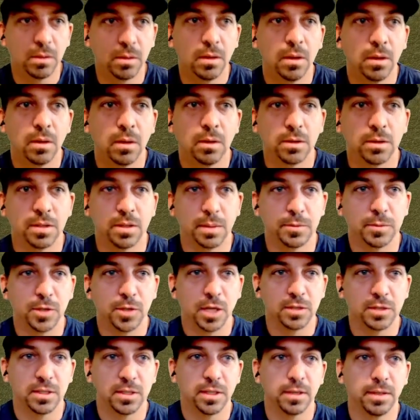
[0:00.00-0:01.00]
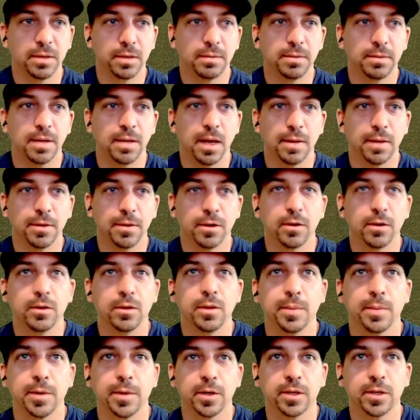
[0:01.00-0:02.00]
What's up, Jesse? Yeah, the
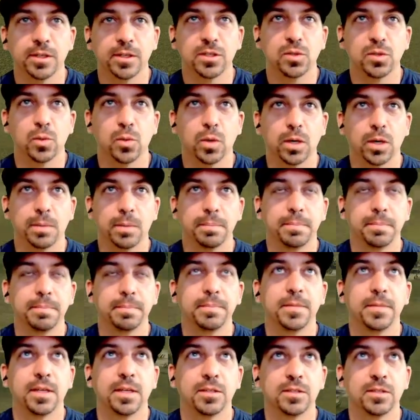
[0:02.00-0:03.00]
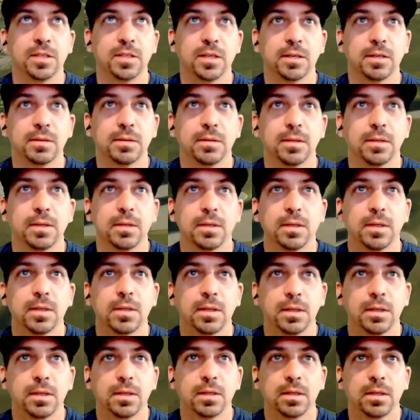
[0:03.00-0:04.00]
early bird gets the worm. Yes, sir.
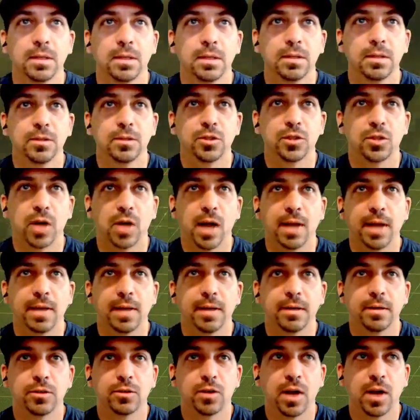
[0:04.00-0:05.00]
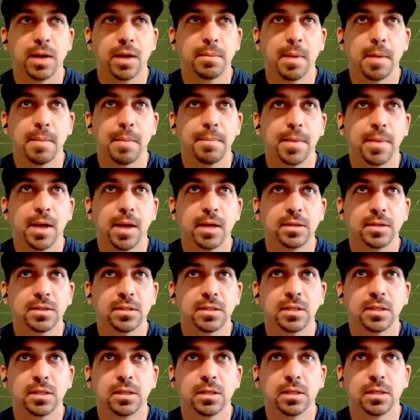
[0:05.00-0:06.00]
Trying my
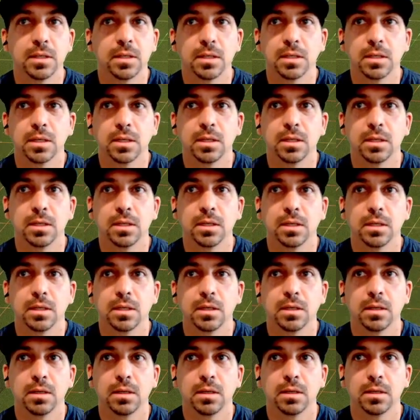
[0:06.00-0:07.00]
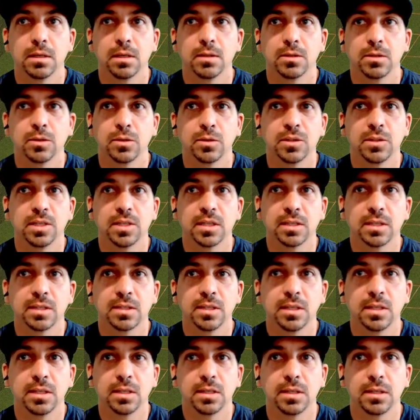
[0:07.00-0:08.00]
best.
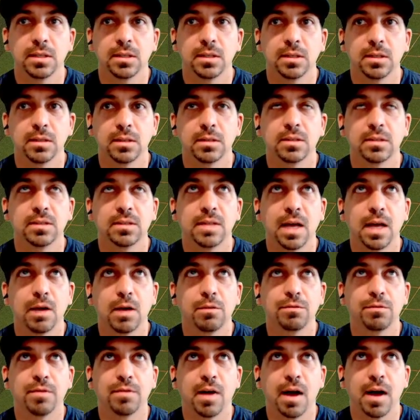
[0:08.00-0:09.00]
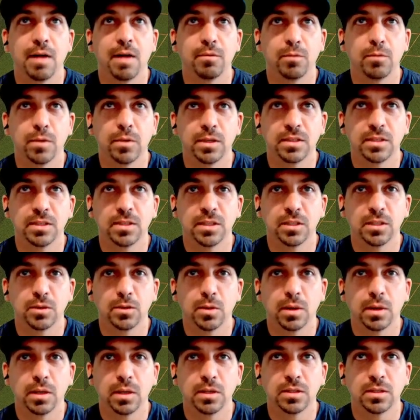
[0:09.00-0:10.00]
260. It's down 5. Wind's into
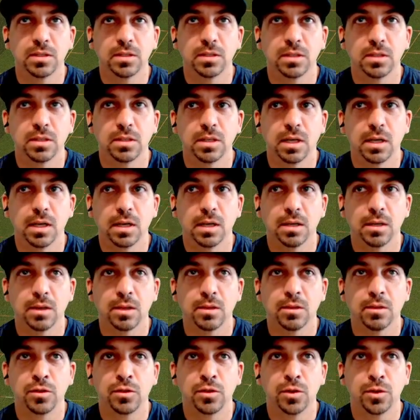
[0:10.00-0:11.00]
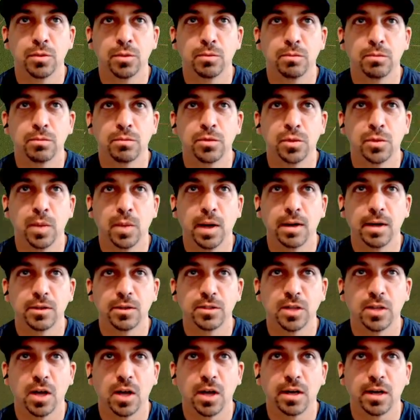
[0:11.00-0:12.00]
us. Two
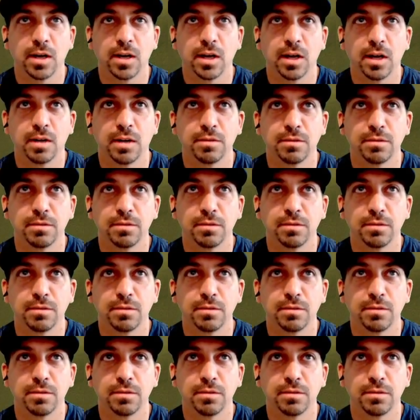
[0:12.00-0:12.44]
irons not enough.